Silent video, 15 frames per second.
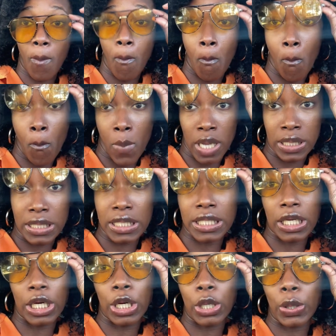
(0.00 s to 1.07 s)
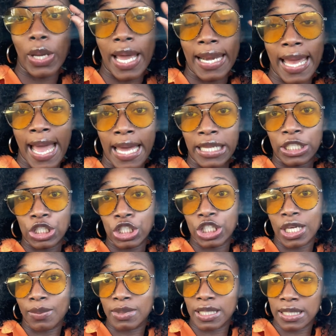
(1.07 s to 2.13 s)
months ago and had it
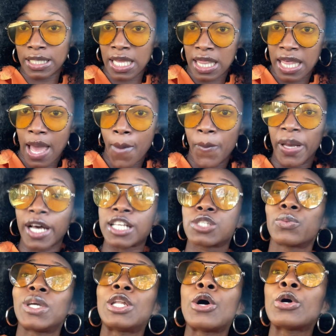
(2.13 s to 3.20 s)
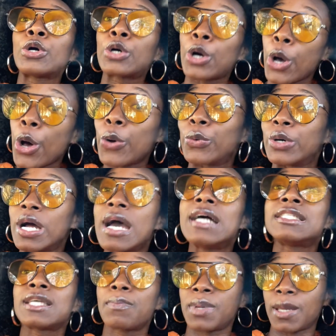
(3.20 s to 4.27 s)
shipped to them because we don't go
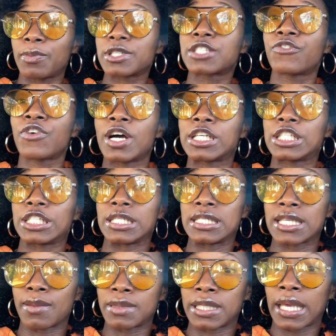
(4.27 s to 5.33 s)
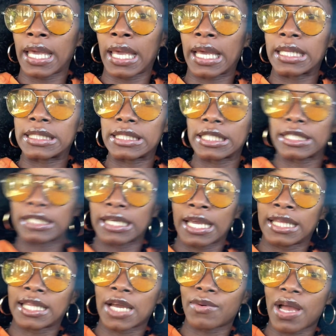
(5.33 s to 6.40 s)
to people's functions empty-handed.
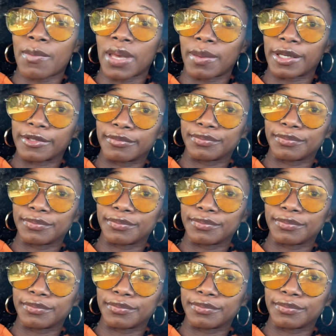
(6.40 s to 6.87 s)
Ain't that right, baby?